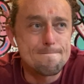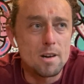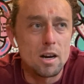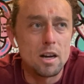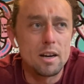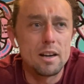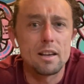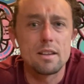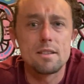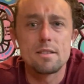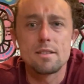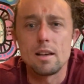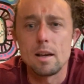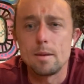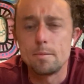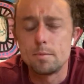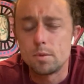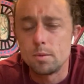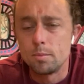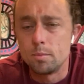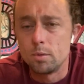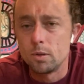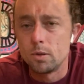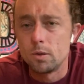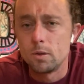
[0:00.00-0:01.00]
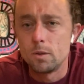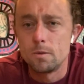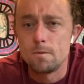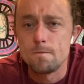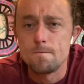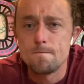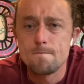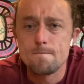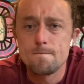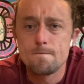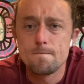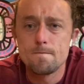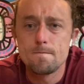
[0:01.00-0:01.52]
unacceptable,
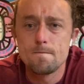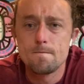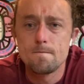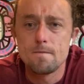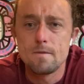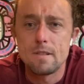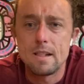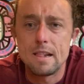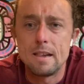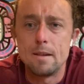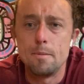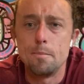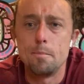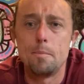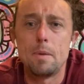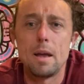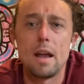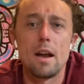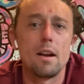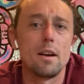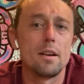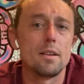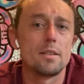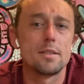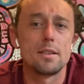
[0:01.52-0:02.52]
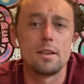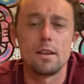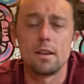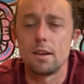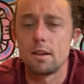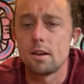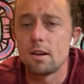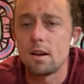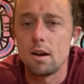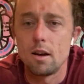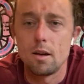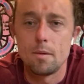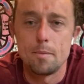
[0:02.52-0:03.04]

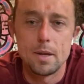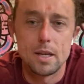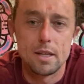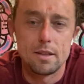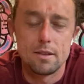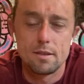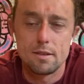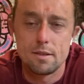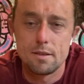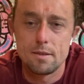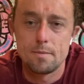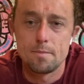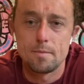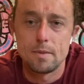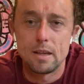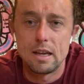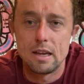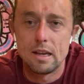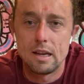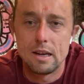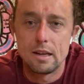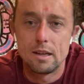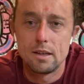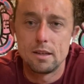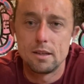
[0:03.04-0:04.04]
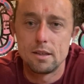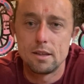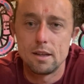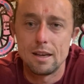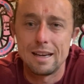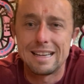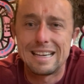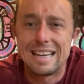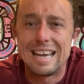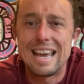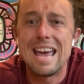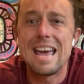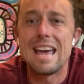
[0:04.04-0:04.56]
embarrassing comments. And
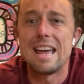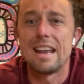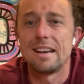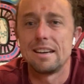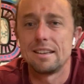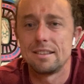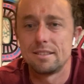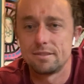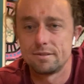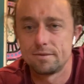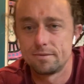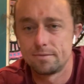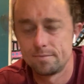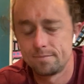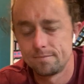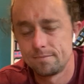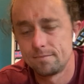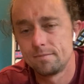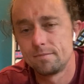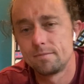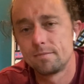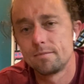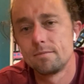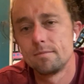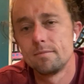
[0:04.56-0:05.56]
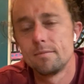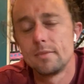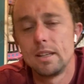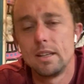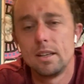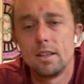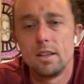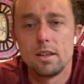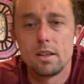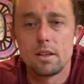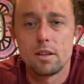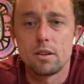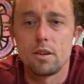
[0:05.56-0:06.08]
again,
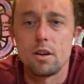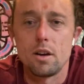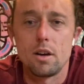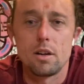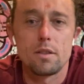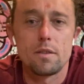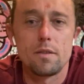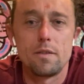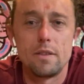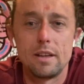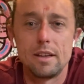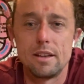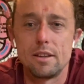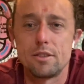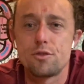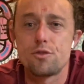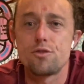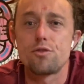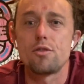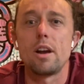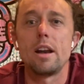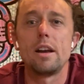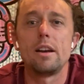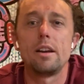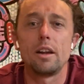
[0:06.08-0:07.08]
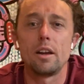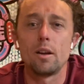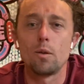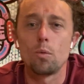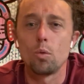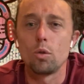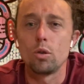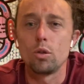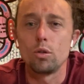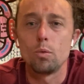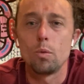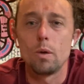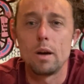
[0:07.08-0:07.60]
CrossFit is trending
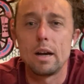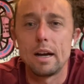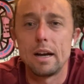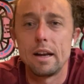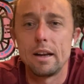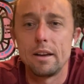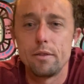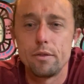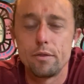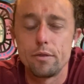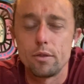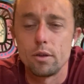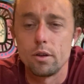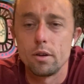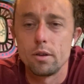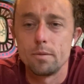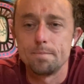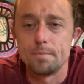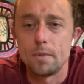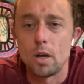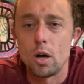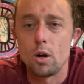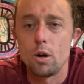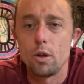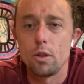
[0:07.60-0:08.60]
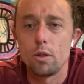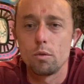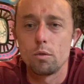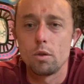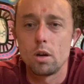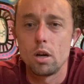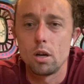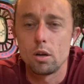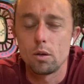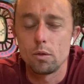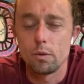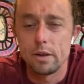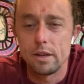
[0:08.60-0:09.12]
worldwide for all the
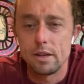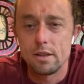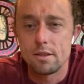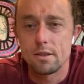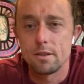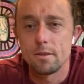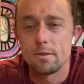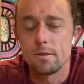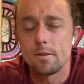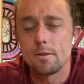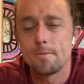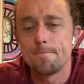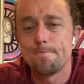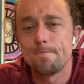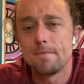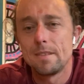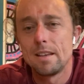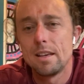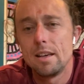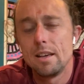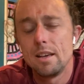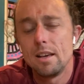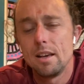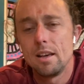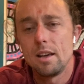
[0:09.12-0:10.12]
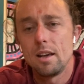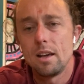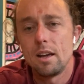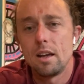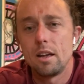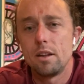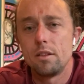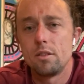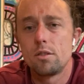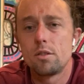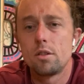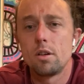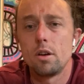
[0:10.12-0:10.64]
wrong reasons.
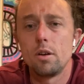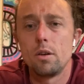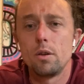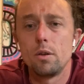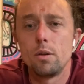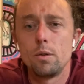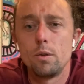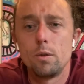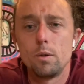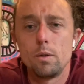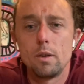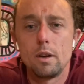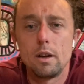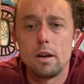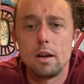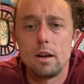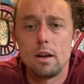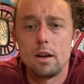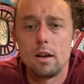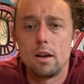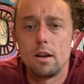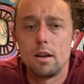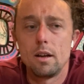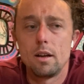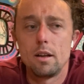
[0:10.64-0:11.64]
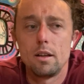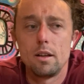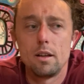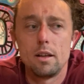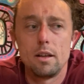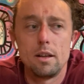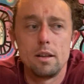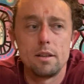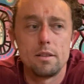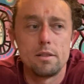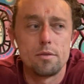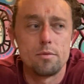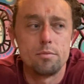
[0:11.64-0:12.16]
And so
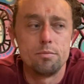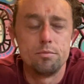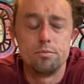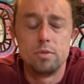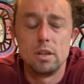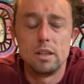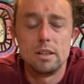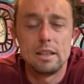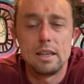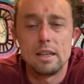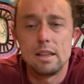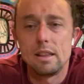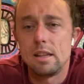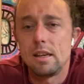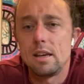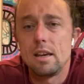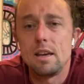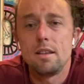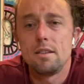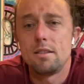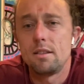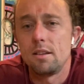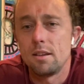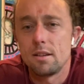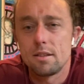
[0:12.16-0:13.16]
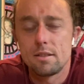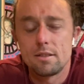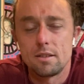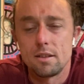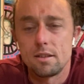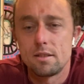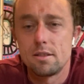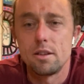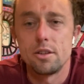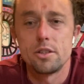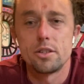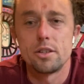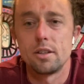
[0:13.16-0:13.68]
it's really the easiest
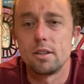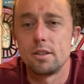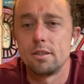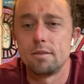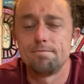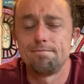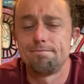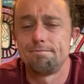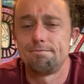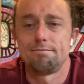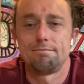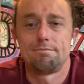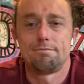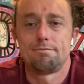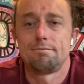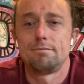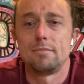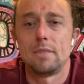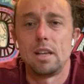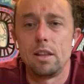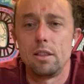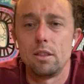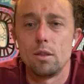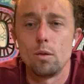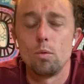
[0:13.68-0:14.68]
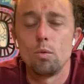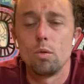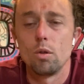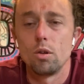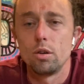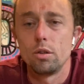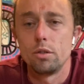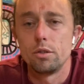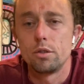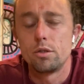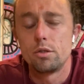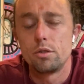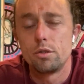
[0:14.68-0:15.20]
decision in the
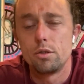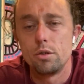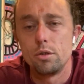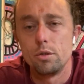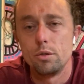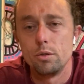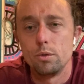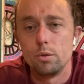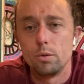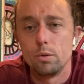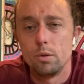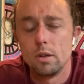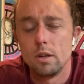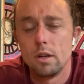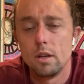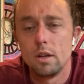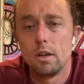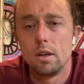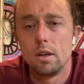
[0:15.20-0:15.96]
world to